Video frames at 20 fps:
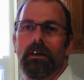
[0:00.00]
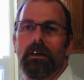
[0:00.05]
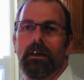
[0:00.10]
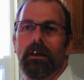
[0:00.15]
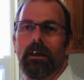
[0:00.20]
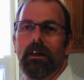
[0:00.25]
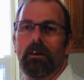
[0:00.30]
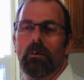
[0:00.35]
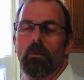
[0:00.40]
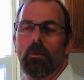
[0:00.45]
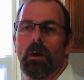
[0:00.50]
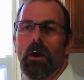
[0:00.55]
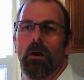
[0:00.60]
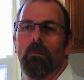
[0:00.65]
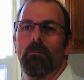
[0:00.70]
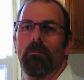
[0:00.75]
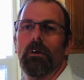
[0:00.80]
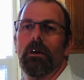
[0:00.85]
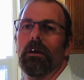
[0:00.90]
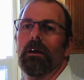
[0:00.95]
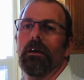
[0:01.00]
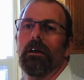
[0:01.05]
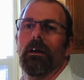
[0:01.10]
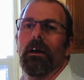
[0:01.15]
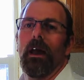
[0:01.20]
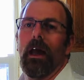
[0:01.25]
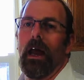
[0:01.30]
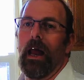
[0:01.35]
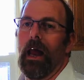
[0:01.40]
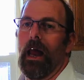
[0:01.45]
in a rum,
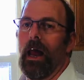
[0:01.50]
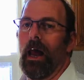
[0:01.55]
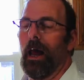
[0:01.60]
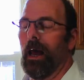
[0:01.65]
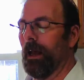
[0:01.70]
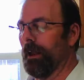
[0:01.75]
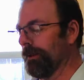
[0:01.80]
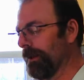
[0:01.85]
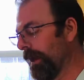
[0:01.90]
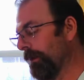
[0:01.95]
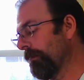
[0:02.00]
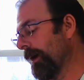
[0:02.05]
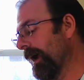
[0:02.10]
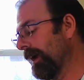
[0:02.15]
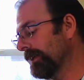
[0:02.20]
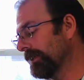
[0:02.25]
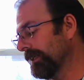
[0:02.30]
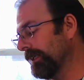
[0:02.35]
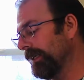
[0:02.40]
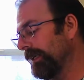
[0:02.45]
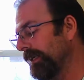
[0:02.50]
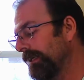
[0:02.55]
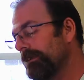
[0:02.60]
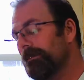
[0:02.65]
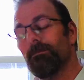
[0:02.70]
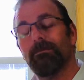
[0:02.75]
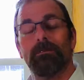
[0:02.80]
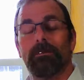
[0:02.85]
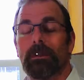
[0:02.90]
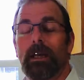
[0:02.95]
and I'm actually
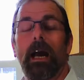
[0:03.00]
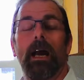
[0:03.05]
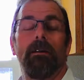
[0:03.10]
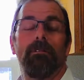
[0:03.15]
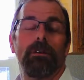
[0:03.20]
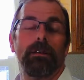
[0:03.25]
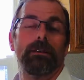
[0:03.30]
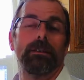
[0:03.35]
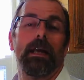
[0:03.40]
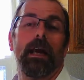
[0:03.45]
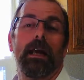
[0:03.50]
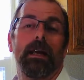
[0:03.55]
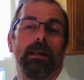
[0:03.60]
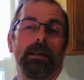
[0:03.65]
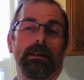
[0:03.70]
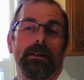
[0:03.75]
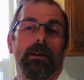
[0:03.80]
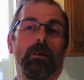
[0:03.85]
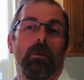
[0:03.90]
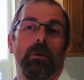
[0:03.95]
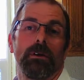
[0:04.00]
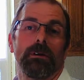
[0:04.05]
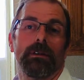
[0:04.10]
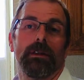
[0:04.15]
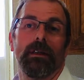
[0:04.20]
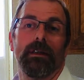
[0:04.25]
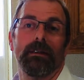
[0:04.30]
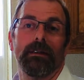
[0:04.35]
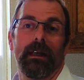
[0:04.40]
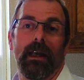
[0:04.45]
kind of excited to see what it's
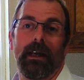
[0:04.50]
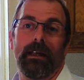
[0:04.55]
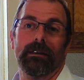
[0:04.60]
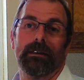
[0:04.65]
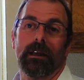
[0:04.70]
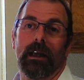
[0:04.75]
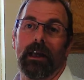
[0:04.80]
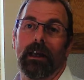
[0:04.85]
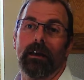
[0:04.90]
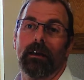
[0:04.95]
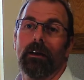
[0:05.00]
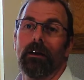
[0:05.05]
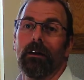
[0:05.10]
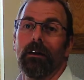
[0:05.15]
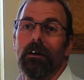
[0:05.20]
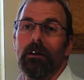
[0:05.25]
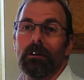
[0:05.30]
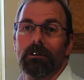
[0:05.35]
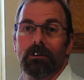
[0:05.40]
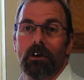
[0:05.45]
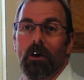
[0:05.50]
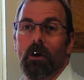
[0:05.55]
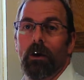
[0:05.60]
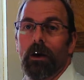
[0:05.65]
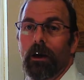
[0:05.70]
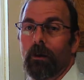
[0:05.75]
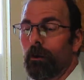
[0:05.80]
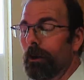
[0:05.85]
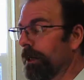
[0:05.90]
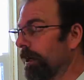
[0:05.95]
going to taste like. So
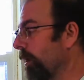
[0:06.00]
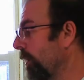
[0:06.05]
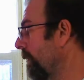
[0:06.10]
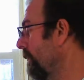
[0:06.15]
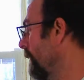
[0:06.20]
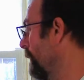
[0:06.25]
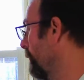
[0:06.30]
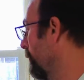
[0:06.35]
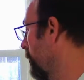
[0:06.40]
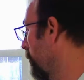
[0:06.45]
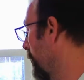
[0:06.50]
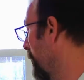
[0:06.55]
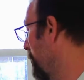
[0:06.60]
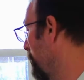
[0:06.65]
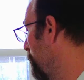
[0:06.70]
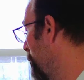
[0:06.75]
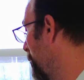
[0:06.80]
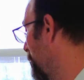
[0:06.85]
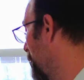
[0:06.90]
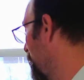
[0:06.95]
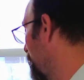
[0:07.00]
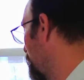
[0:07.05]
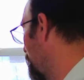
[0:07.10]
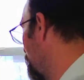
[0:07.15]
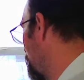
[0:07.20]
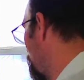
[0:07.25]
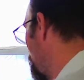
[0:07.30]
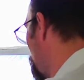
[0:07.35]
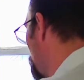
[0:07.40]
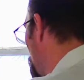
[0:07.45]
here we go. I'm going to go ahead and put these
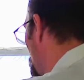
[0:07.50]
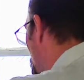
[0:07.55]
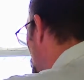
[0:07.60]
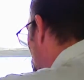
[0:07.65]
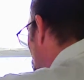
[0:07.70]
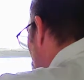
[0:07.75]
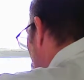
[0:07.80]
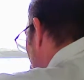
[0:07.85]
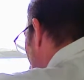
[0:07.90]
into the bucket.